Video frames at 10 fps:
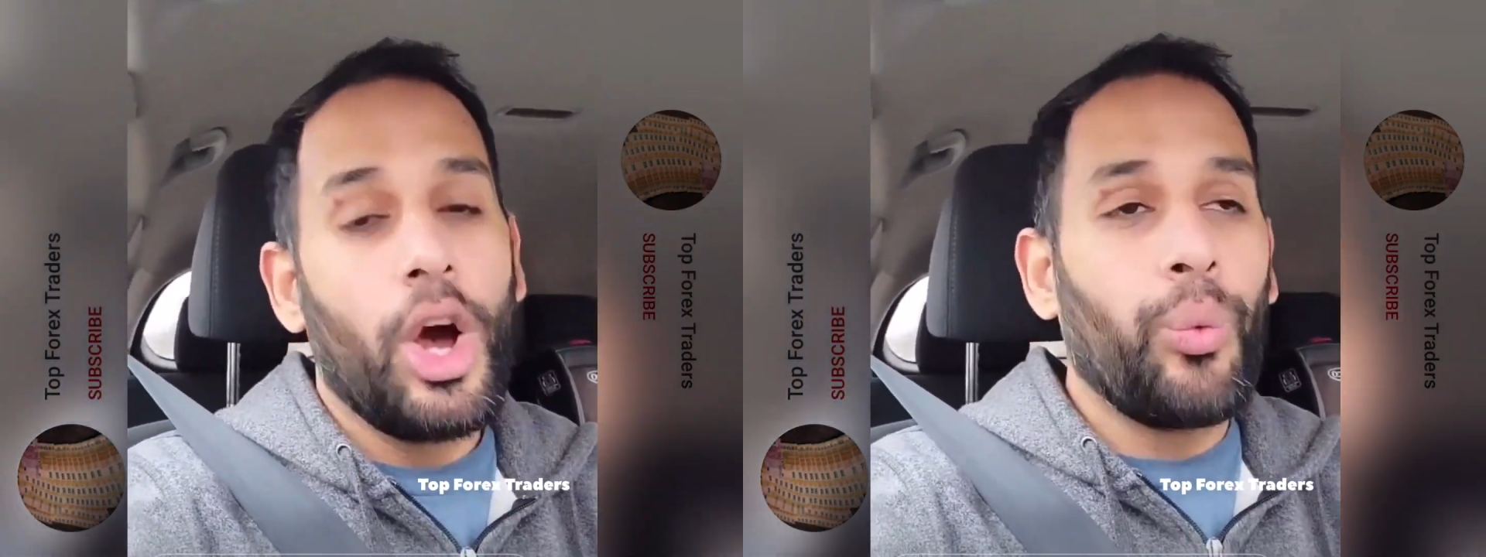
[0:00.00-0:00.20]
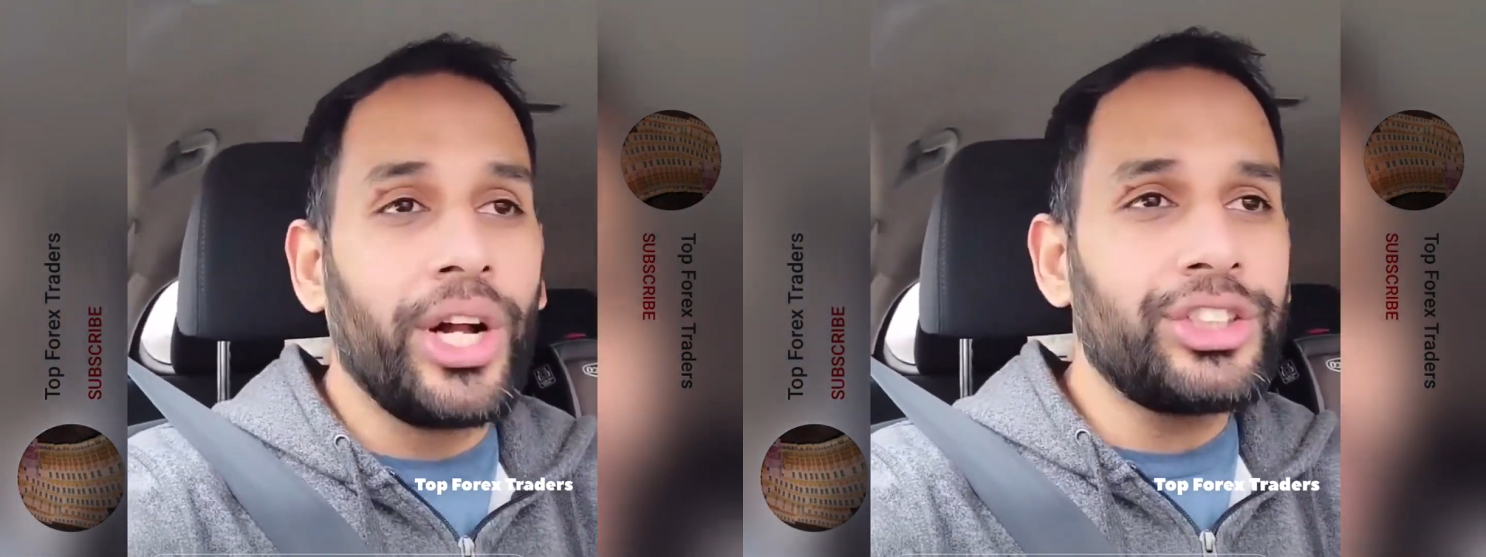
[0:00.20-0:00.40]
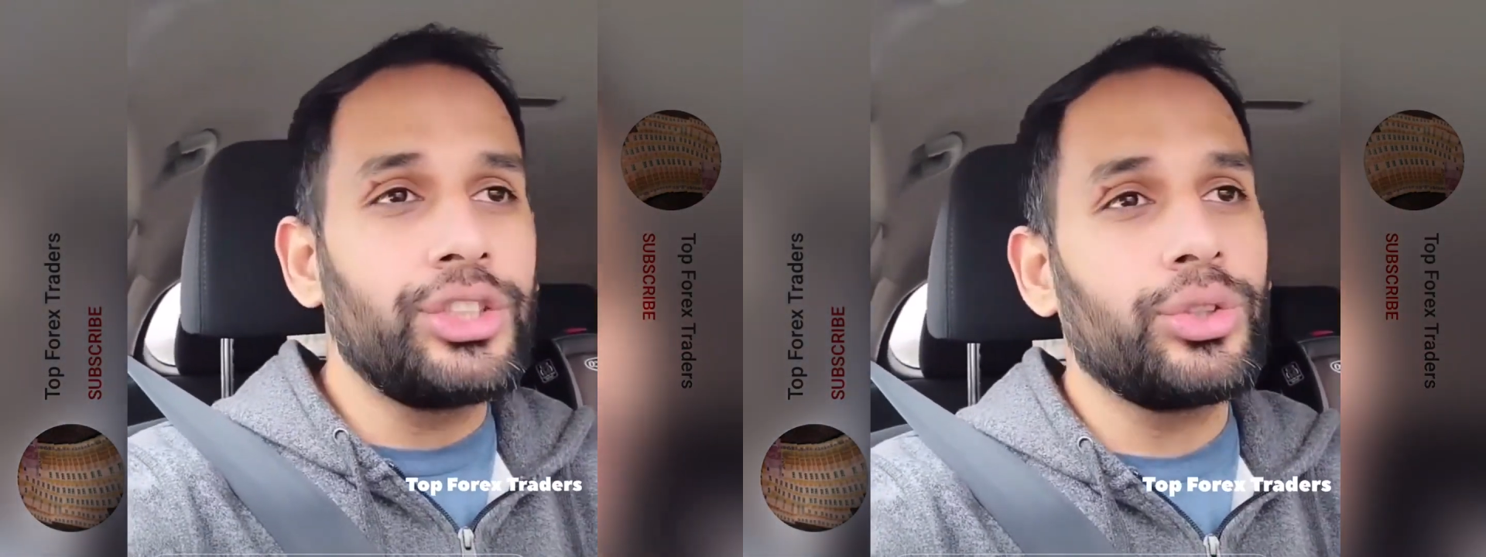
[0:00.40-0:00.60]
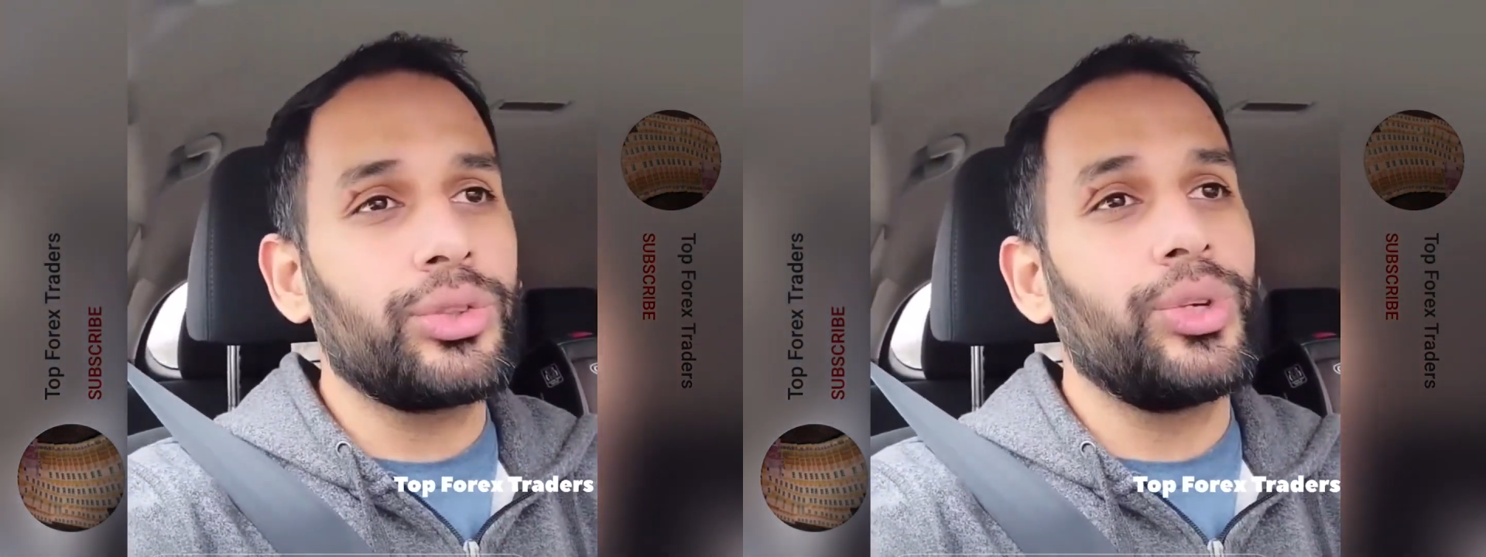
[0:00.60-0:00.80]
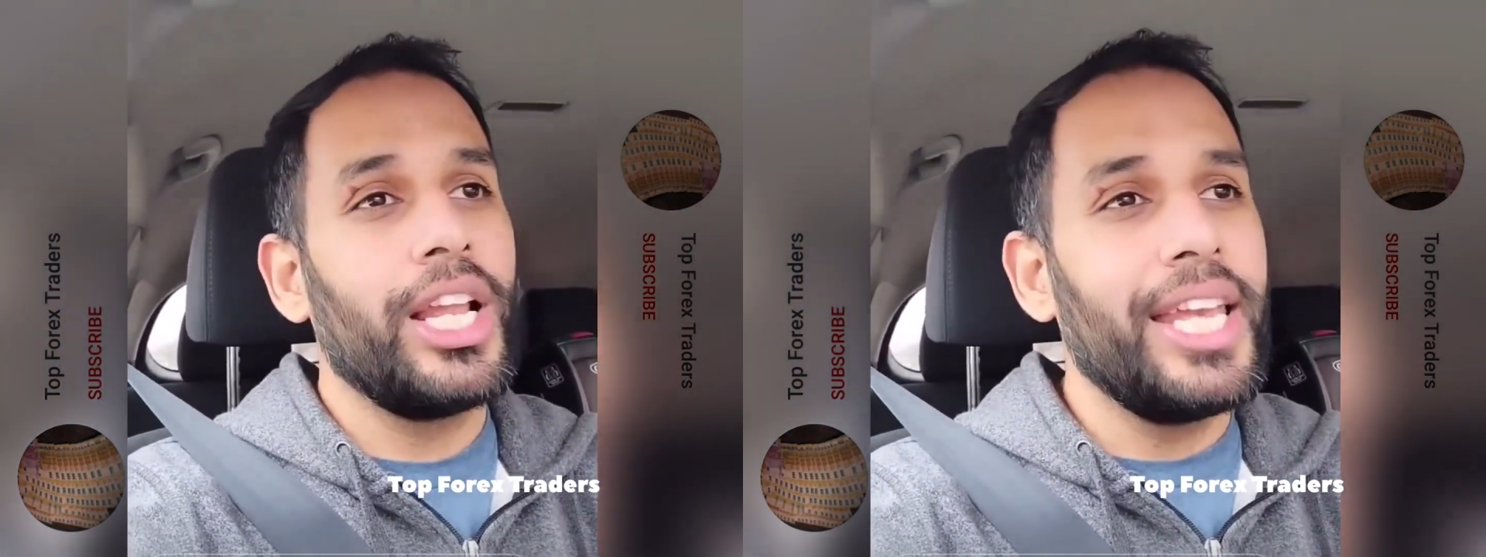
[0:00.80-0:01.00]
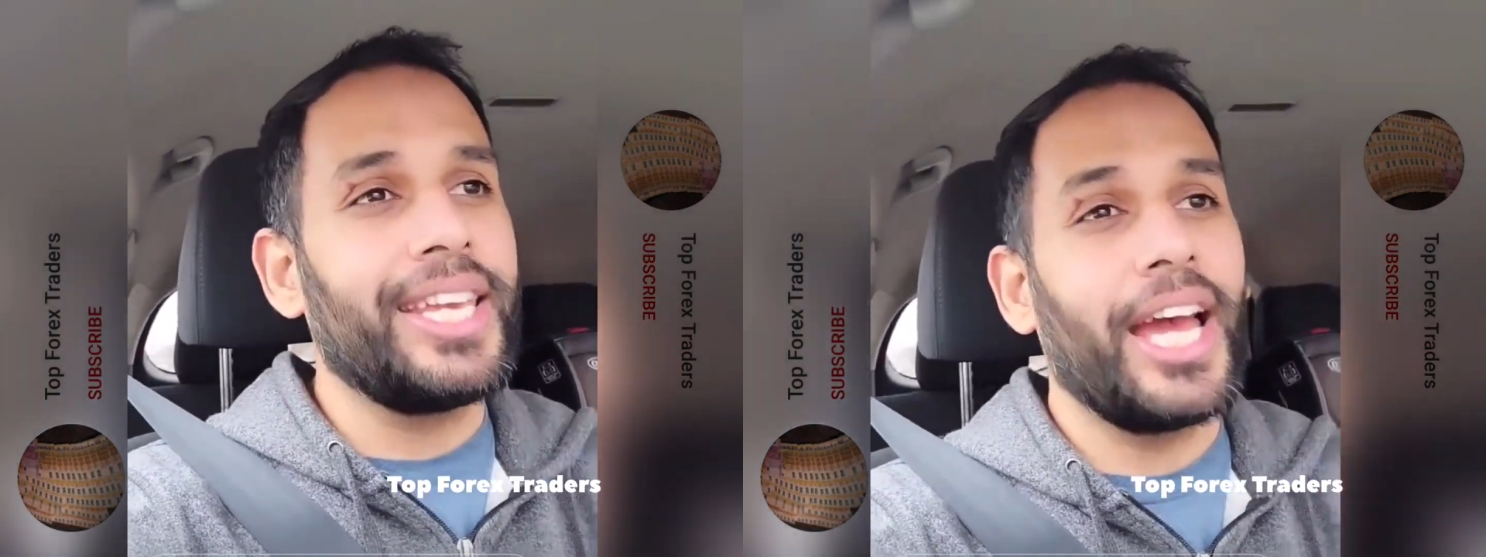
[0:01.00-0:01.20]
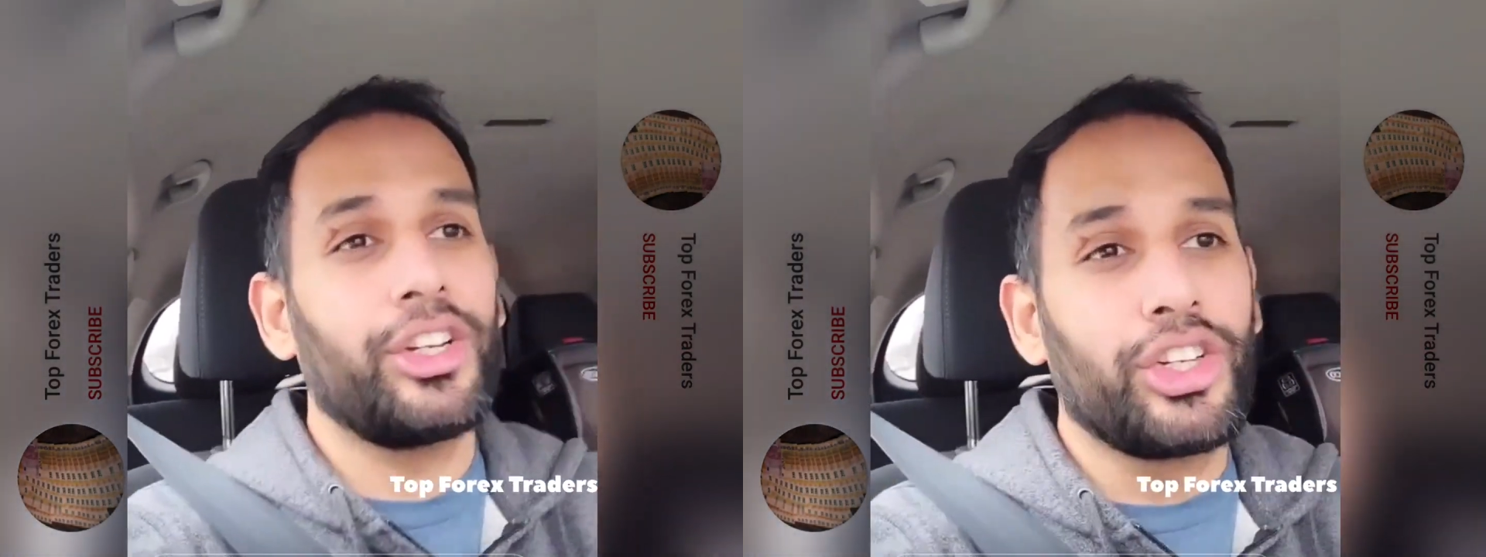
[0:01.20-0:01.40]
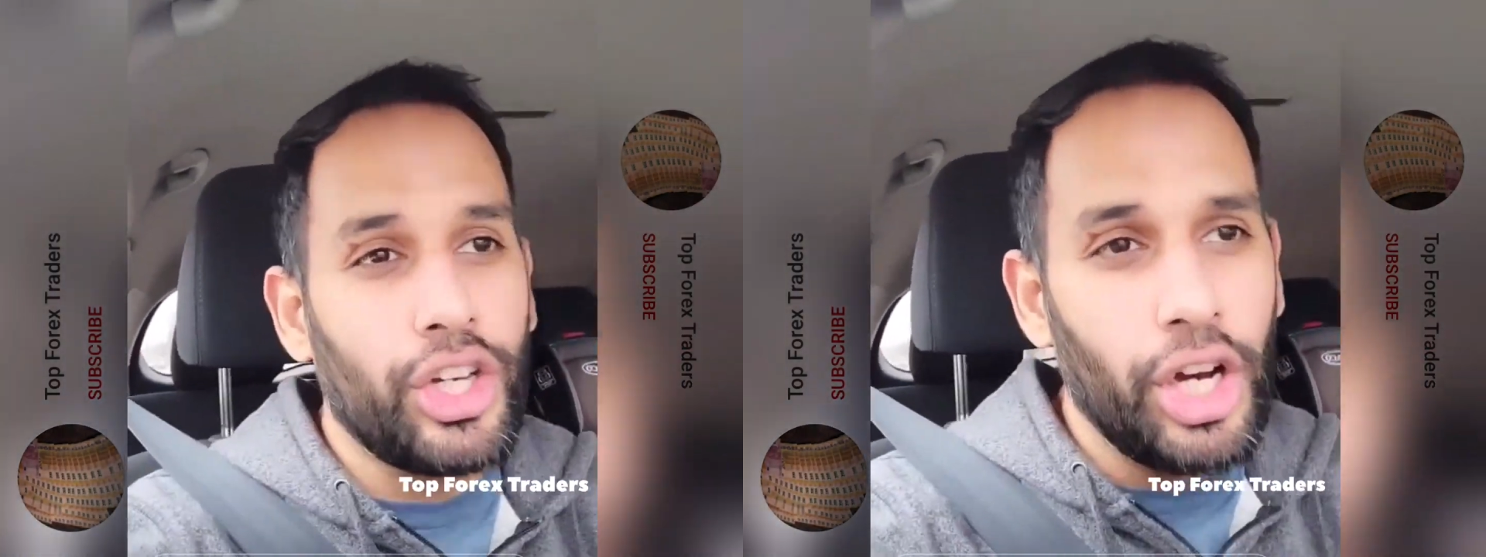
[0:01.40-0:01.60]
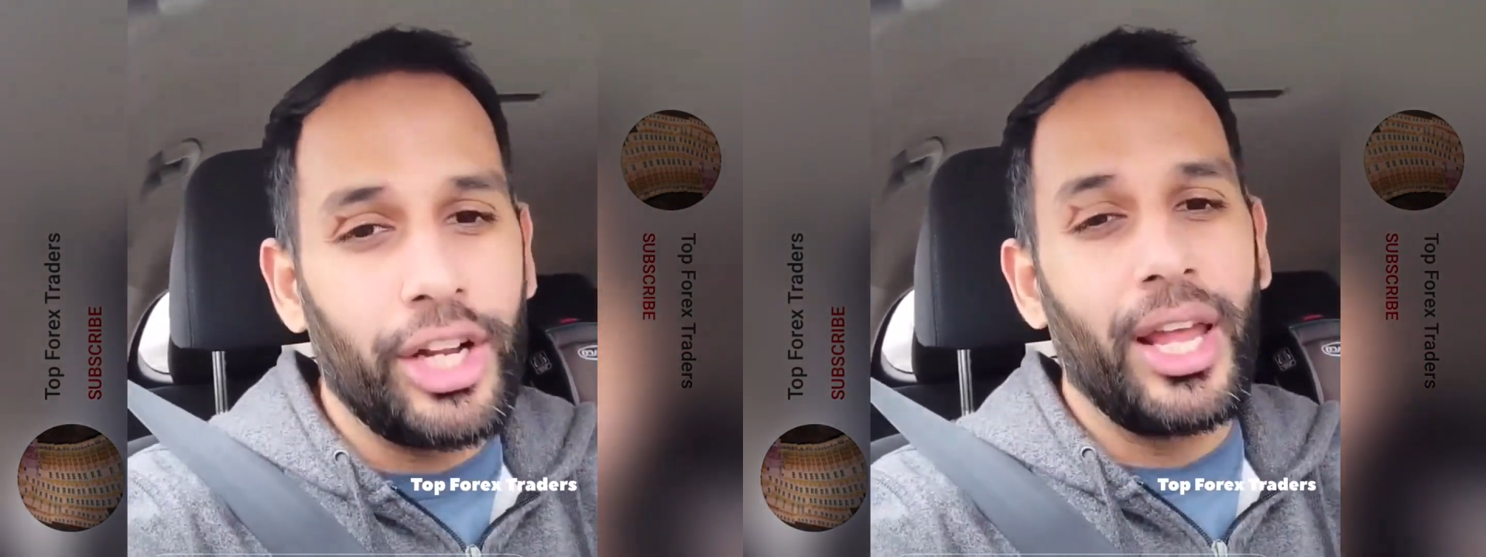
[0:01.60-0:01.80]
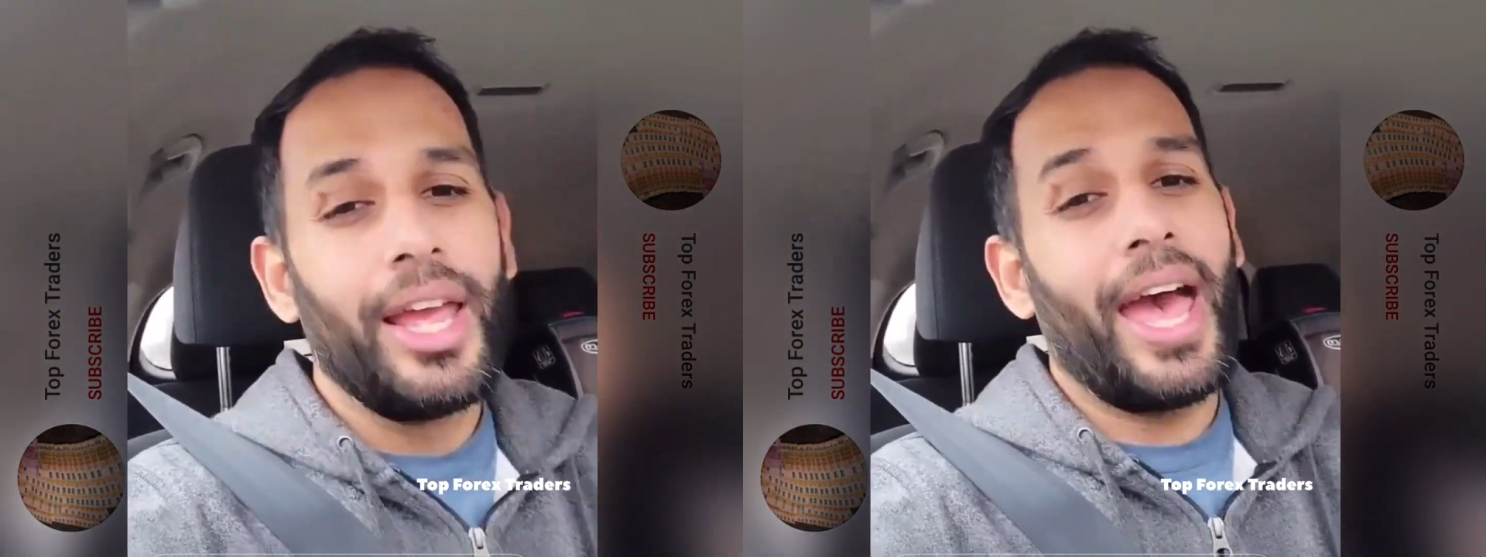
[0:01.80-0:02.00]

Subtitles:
Once you really get good